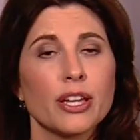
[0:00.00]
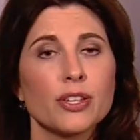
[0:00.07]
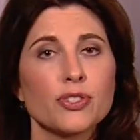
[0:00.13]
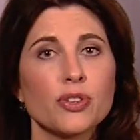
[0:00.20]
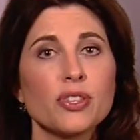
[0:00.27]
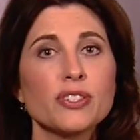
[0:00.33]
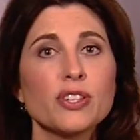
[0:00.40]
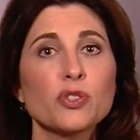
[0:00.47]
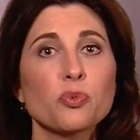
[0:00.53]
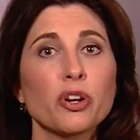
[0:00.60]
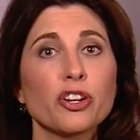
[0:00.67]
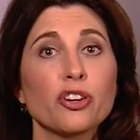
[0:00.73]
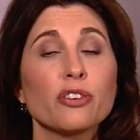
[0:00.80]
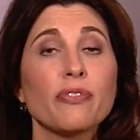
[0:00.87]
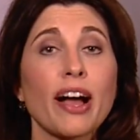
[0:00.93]
So this is where
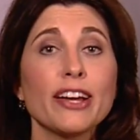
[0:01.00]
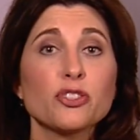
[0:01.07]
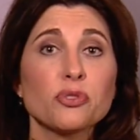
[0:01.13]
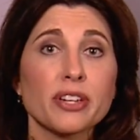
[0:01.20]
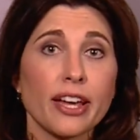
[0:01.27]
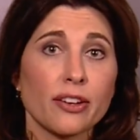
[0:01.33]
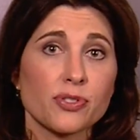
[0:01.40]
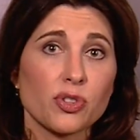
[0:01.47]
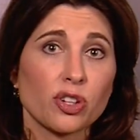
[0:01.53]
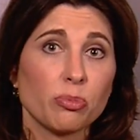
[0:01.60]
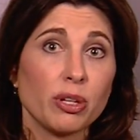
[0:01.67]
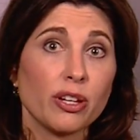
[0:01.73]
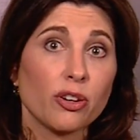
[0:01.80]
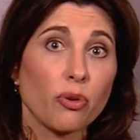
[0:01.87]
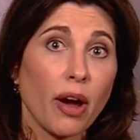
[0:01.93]
your advisory council can
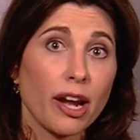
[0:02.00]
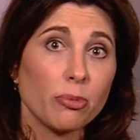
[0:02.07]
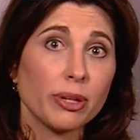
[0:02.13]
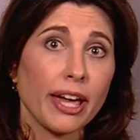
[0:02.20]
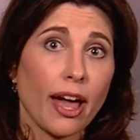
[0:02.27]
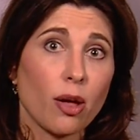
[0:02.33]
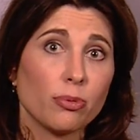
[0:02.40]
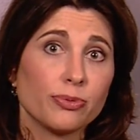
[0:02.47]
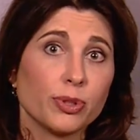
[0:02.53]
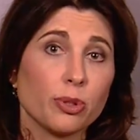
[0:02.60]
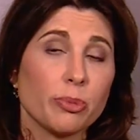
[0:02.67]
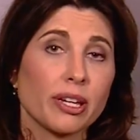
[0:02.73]
be incredibly helpful,